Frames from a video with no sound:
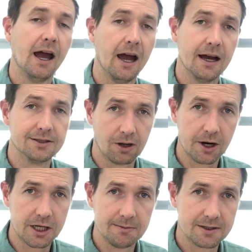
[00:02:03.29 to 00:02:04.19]
as
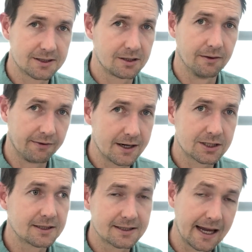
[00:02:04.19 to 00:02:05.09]
arguments to
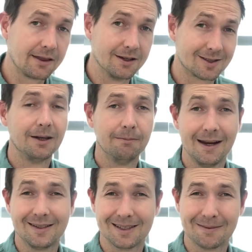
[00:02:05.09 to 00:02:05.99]
functions like this
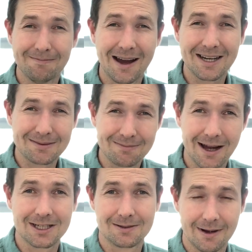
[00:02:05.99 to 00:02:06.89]
makes it
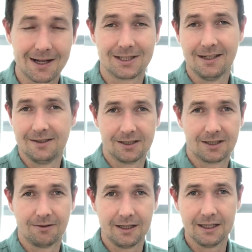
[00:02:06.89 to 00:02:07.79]
much easier to
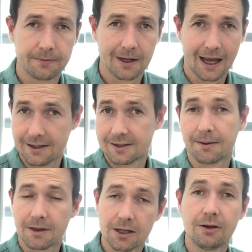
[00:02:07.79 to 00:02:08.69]
read, and is
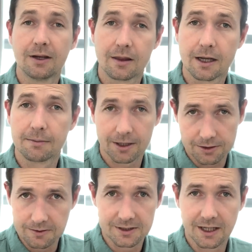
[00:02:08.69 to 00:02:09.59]
something you can think about
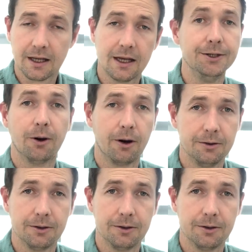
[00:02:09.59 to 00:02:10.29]
using in your own